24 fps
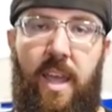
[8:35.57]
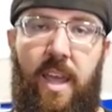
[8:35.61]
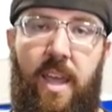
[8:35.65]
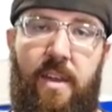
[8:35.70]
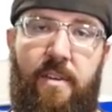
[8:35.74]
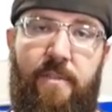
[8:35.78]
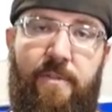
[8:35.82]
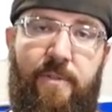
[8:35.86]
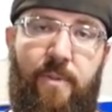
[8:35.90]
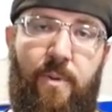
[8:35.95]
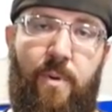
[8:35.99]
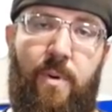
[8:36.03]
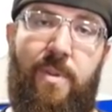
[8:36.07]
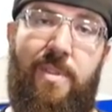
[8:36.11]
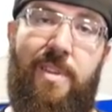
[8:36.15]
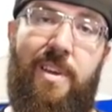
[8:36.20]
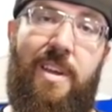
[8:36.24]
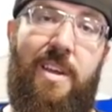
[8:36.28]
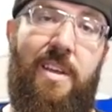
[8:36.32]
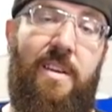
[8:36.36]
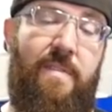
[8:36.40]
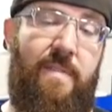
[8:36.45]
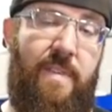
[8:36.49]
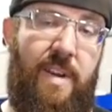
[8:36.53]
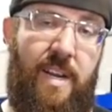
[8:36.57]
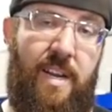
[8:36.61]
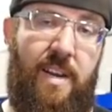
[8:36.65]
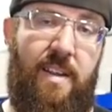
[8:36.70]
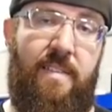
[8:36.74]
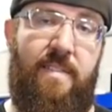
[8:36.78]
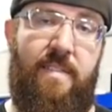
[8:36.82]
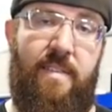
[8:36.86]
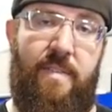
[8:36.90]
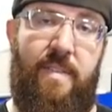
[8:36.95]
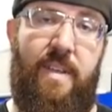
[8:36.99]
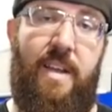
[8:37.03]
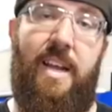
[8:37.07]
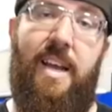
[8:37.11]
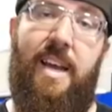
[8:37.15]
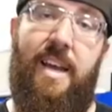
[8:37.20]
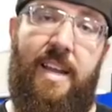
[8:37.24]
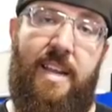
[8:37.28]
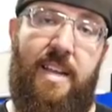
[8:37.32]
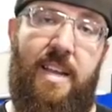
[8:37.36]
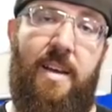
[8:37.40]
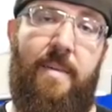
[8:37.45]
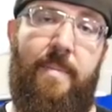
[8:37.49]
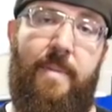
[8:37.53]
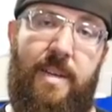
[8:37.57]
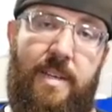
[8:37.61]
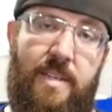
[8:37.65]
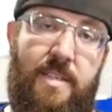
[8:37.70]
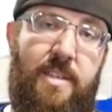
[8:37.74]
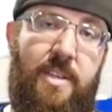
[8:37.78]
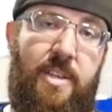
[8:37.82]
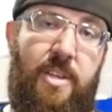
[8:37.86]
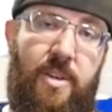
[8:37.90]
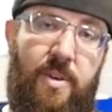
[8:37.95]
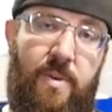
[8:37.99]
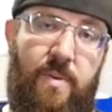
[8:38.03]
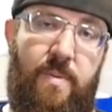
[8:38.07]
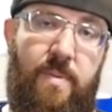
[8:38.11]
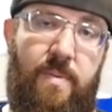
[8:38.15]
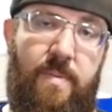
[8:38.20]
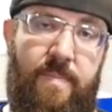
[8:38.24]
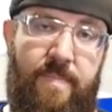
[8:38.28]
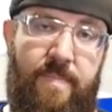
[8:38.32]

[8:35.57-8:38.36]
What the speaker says: and for the convenience of the guy coming to you.